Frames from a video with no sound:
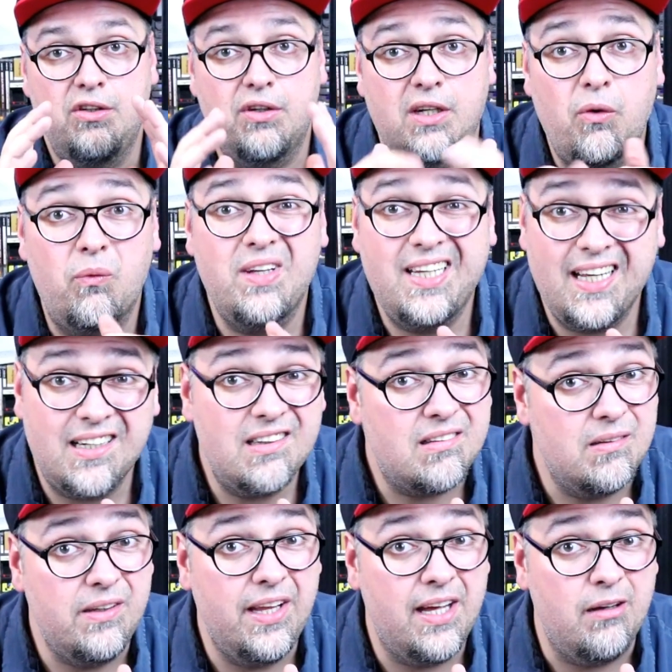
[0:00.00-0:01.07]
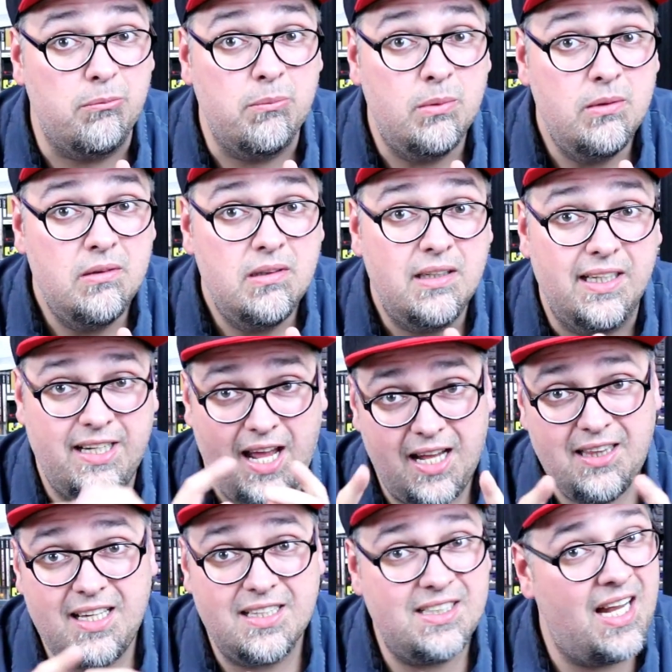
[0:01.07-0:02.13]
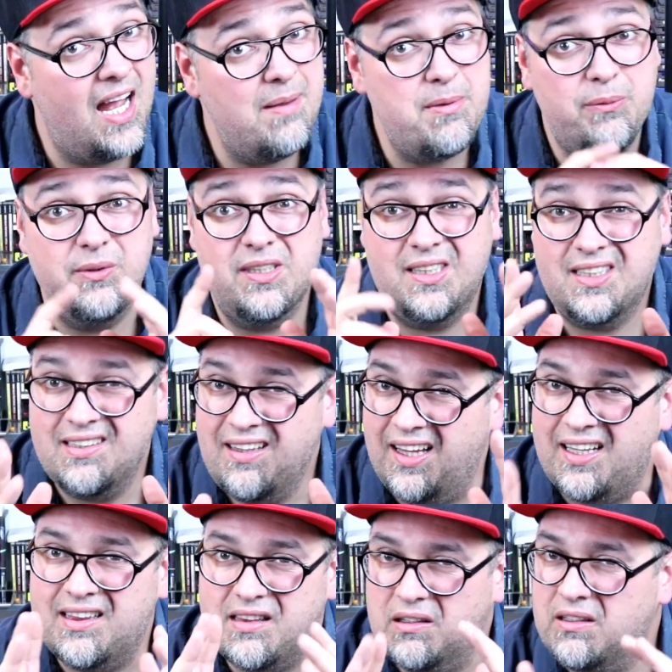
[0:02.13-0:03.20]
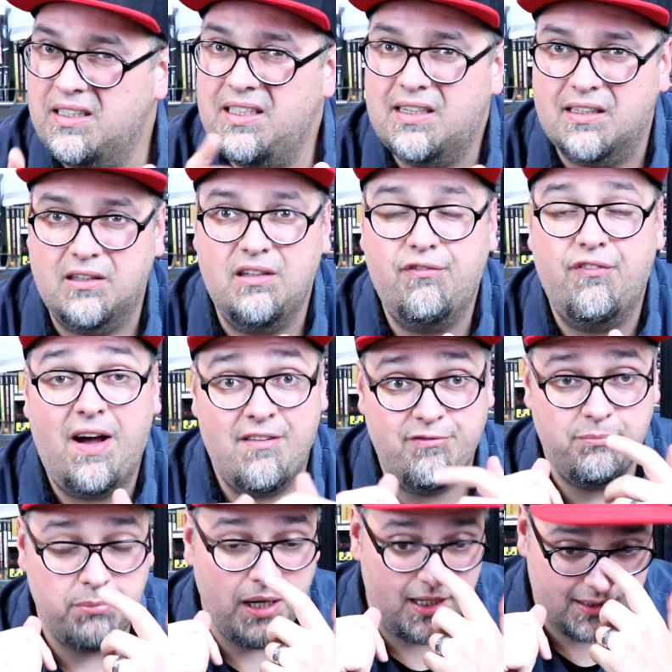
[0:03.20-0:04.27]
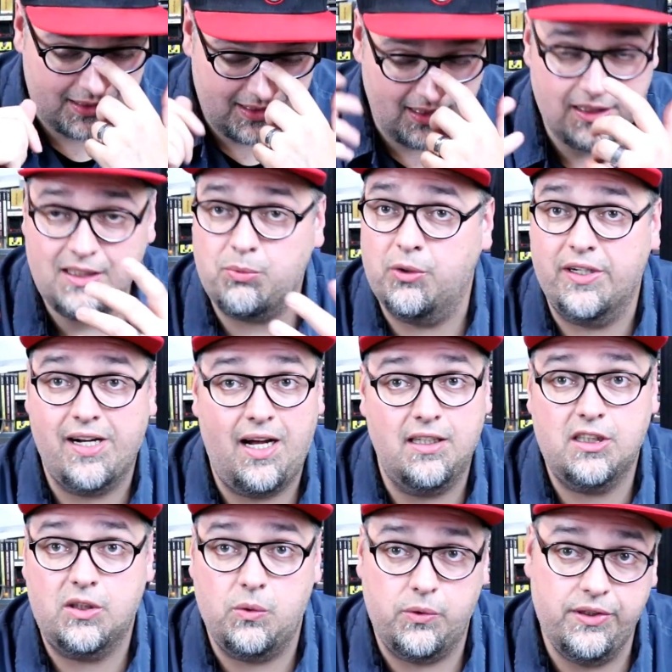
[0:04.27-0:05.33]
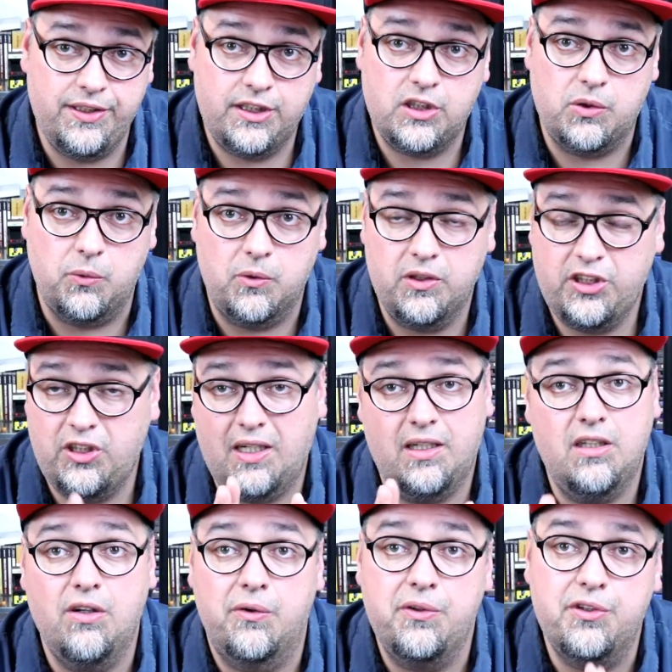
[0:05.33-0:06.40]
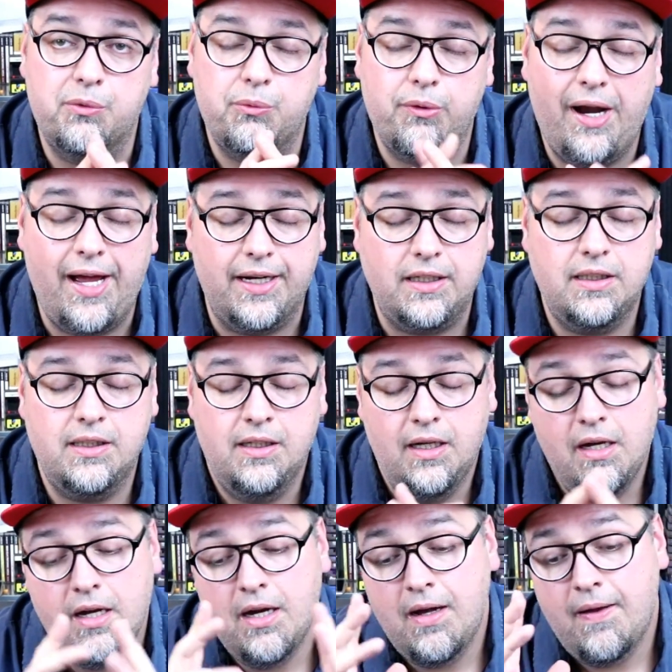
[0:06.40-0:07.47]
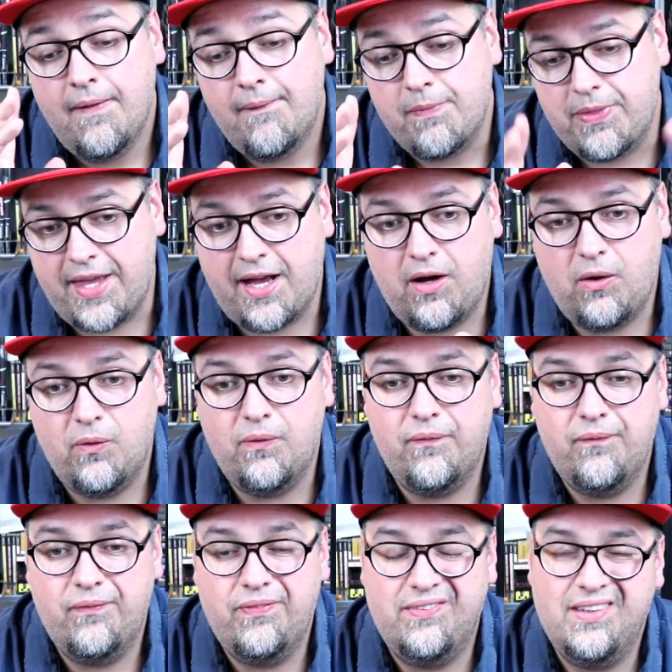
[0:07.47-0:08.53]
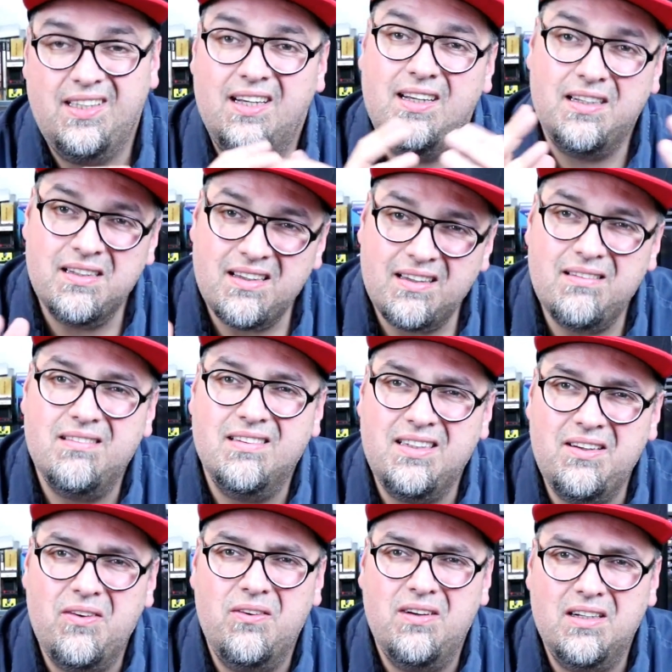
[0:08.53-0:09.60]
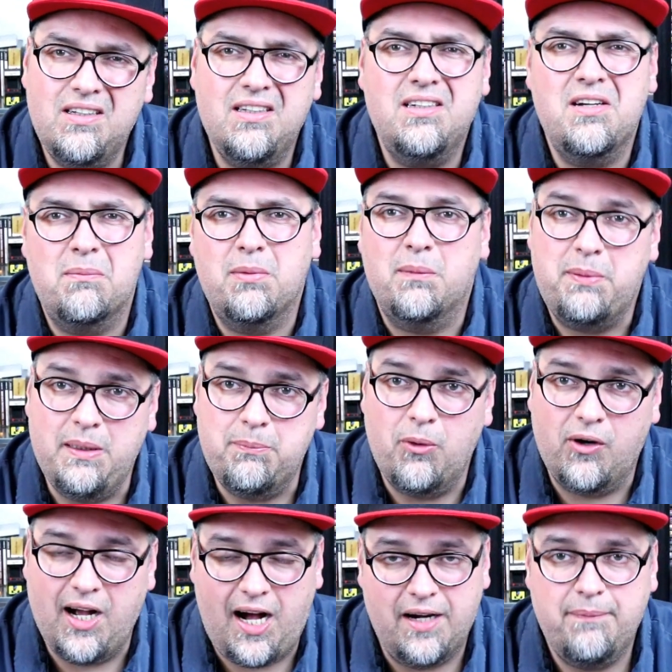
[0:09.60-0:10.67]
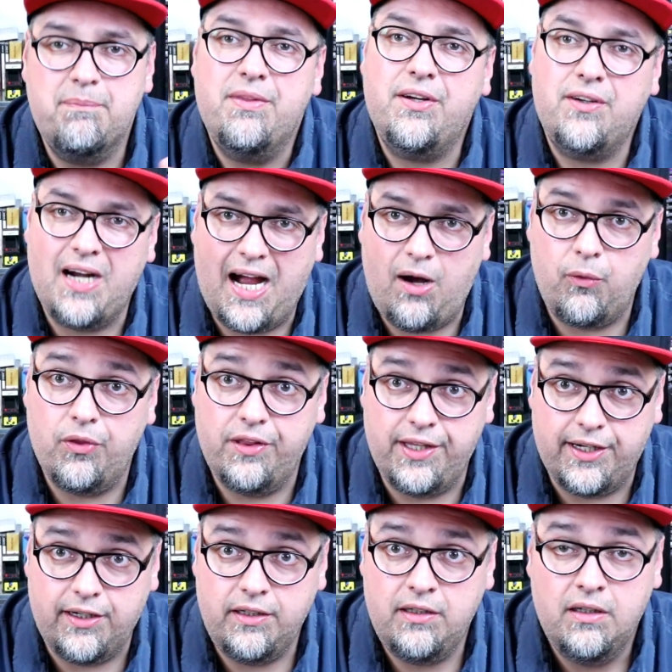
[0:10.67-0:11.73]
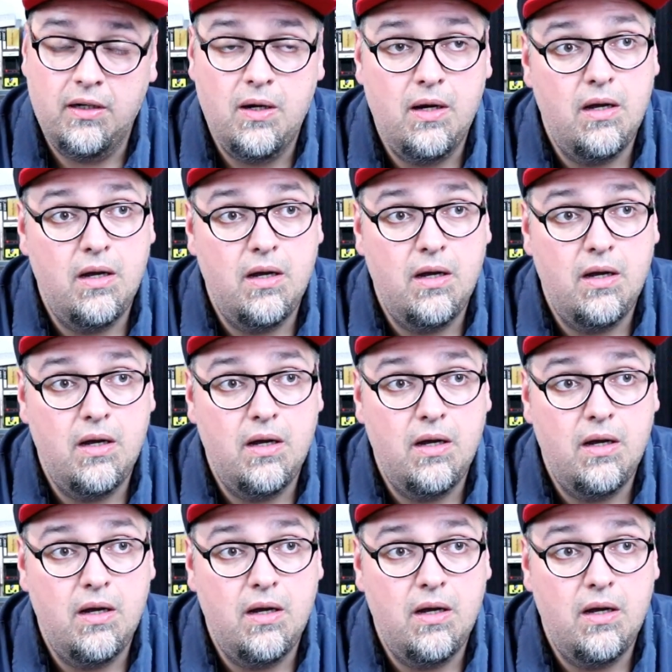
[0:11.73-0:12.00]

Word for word: You can only get it through them. And at that time, it was like 30, 35 bucks. These were not sold in stores. You had to go direct. Now, yeah, uh, uh, you know, a good number of people got them. They're out there.